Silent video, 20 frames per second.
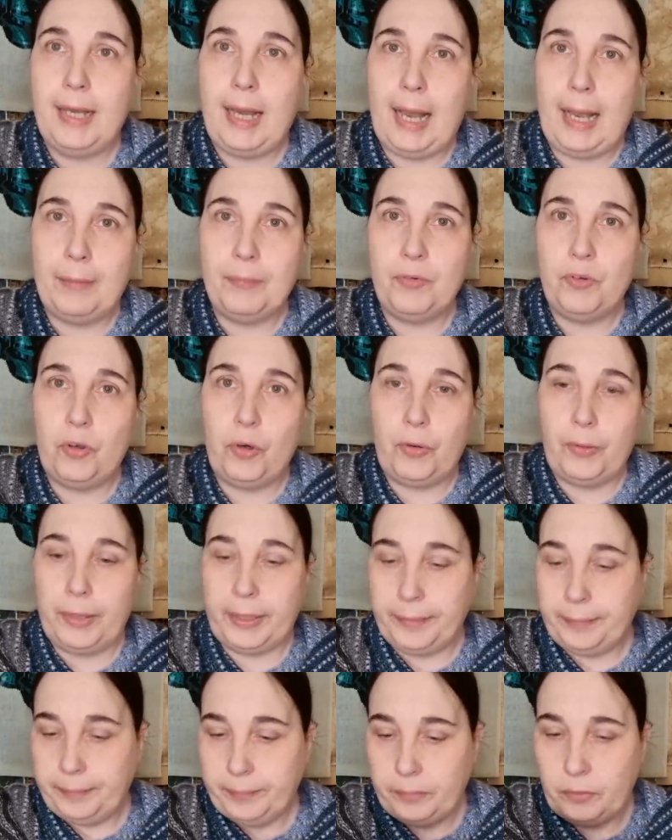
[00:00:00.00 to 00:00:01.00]
I'm
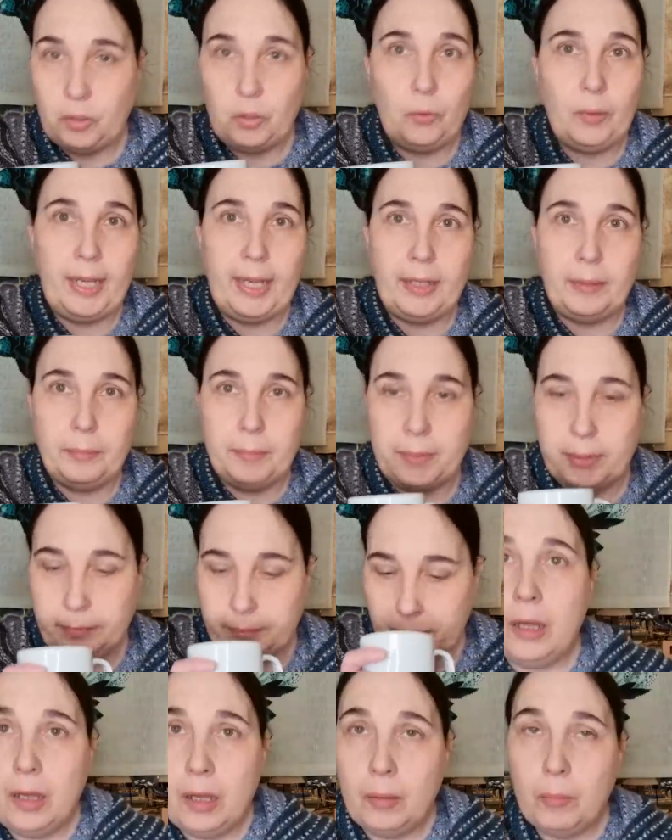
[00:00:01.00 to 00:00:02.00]
sorry don't hate me.
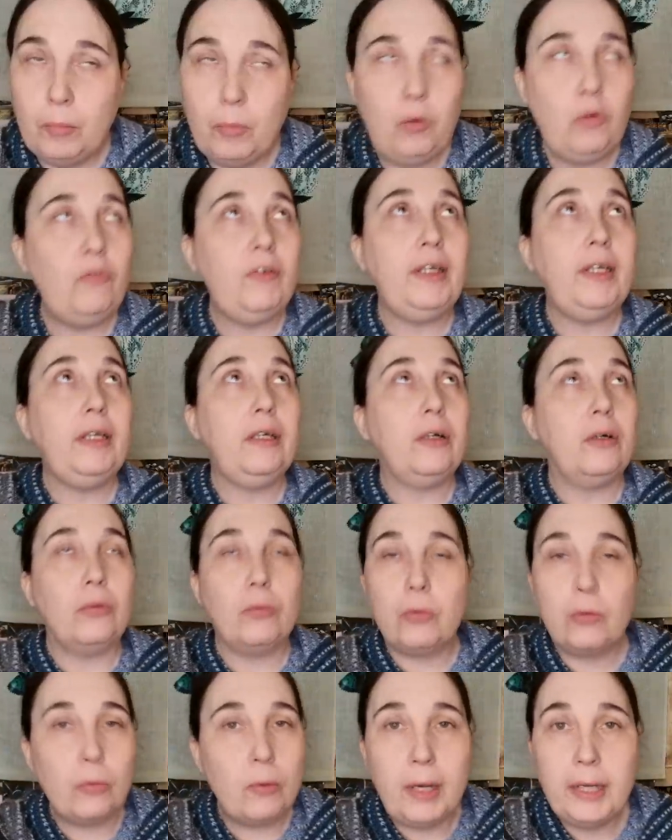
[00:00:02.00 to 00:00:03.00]
Moving
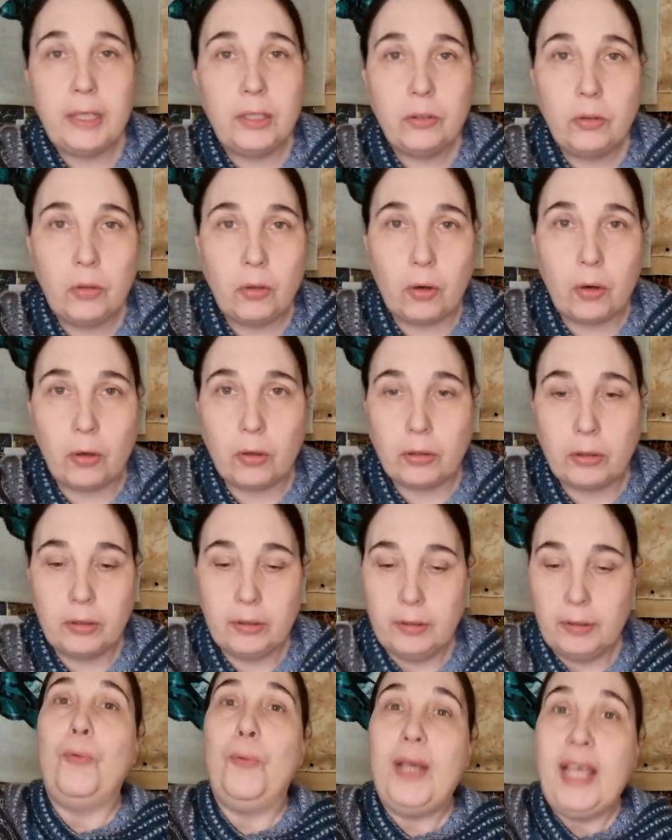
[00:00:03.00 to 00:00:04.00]
right along,
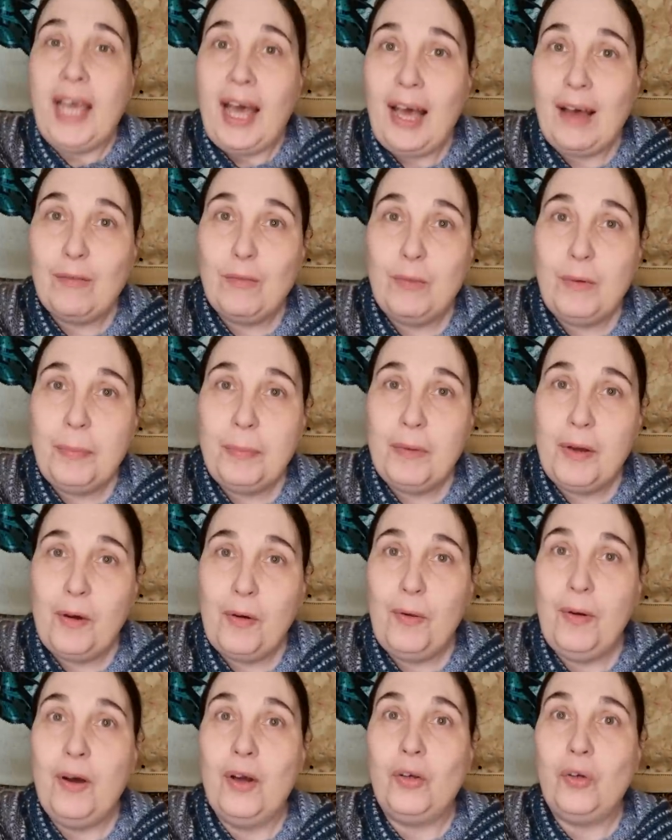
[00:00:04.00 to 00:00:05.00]
we have
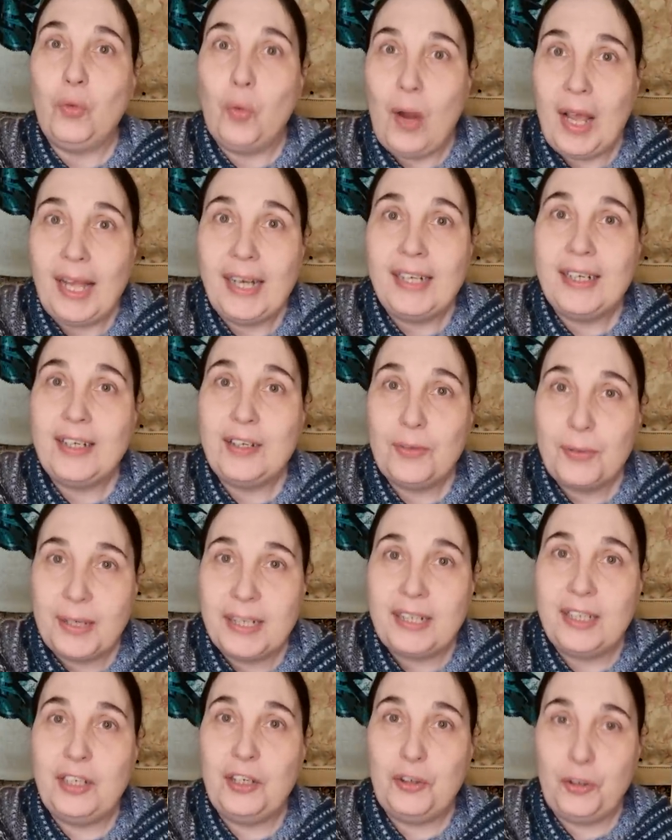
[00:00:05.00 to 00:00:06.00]
WIPGO
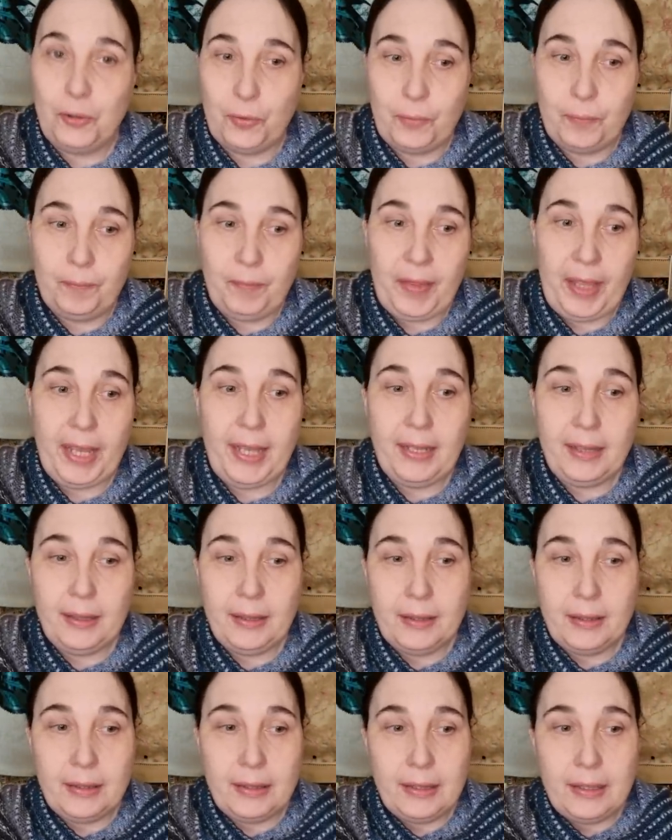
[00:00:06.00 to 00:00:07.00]
2022,
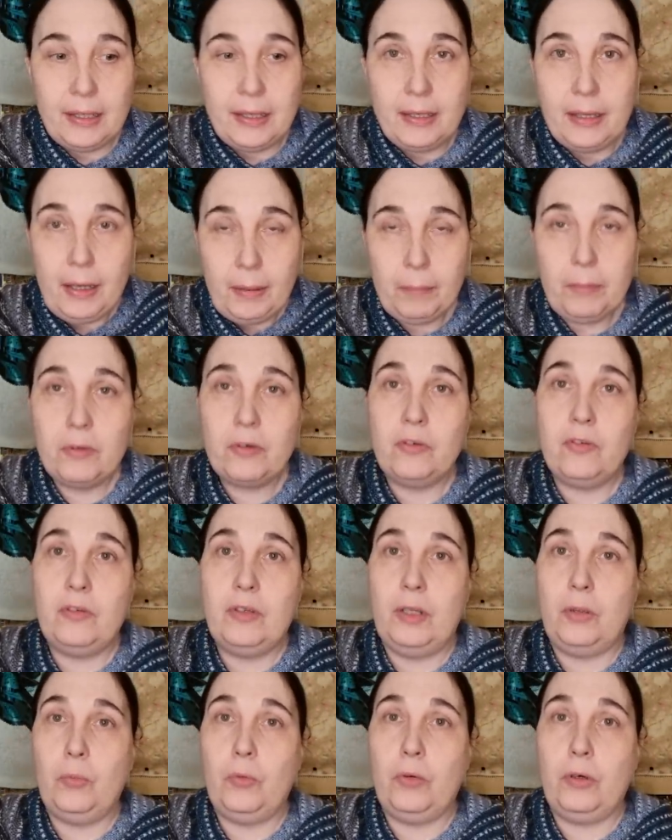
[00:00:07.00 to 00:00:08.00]
and the numbers
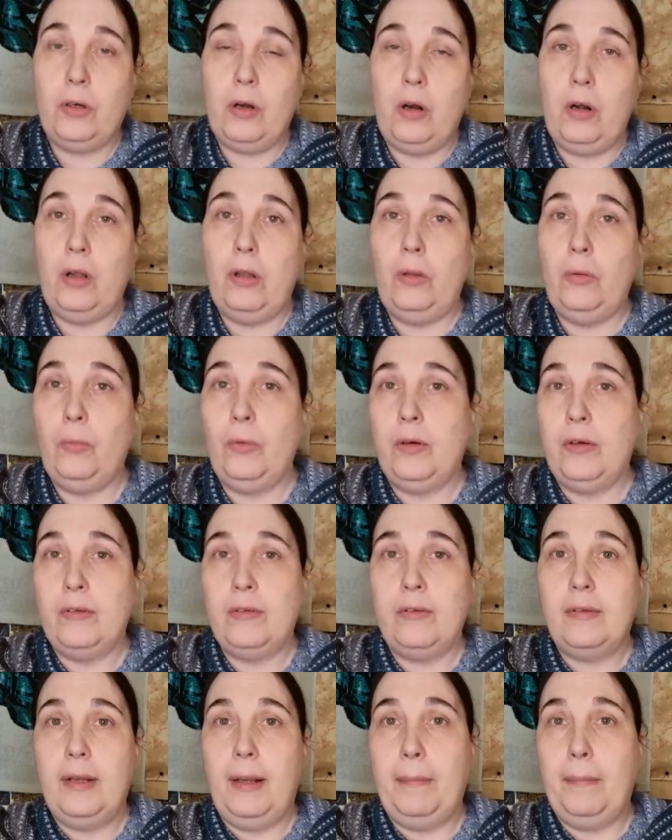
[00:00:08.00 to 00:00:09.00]
that were called
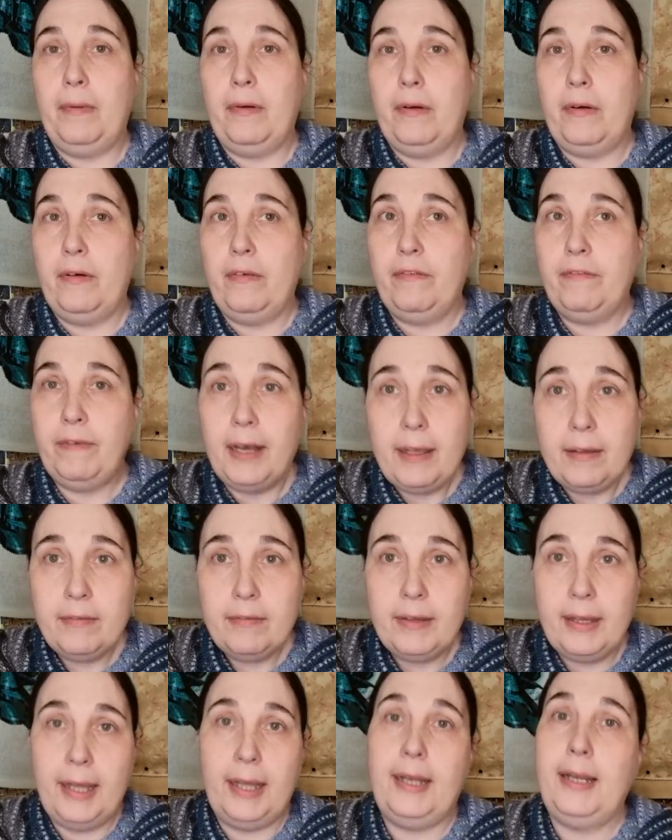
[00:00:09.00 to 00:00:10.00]
was number 5
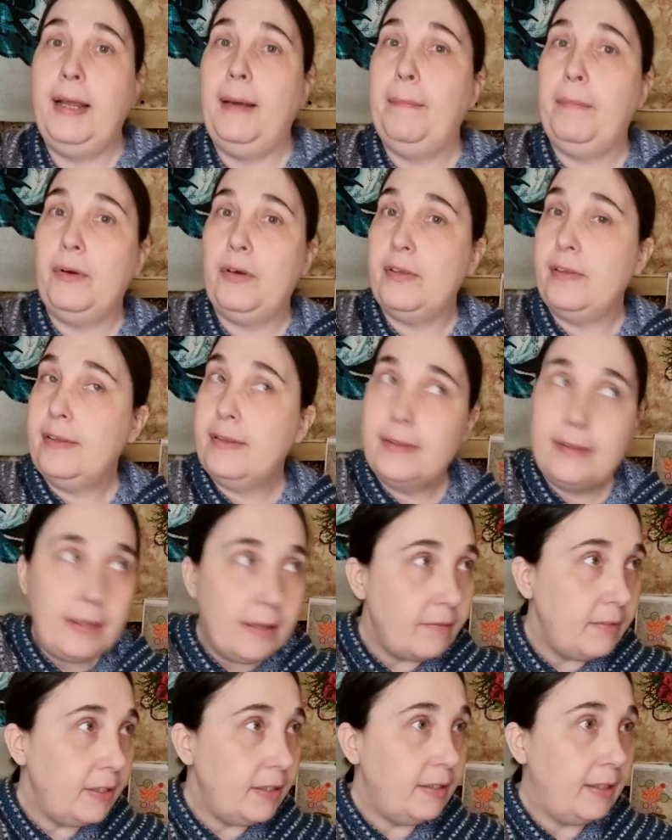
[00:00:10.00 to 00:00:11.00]
and number
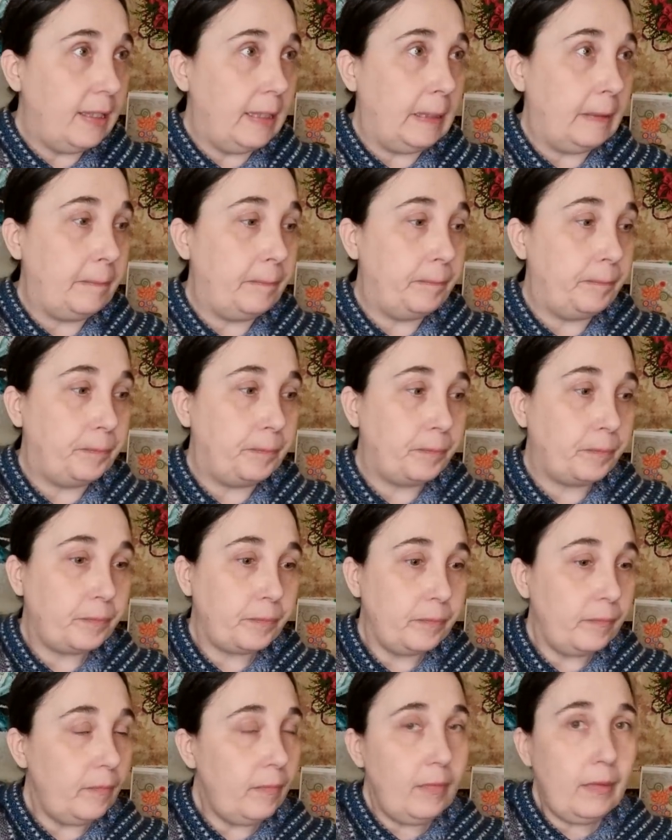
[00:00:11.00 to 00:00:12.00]
17.
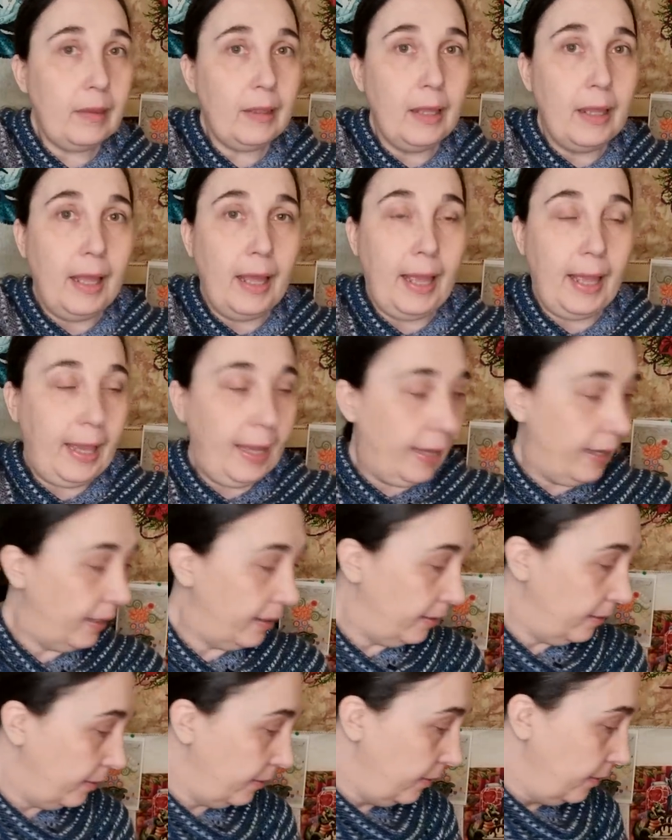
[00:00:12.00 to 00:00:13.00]

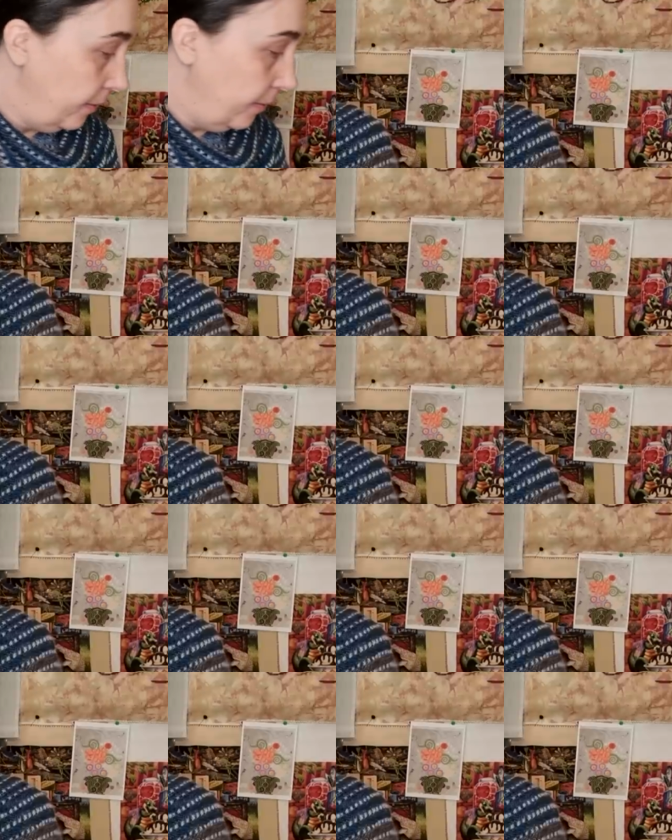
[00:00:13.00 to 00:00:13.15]
And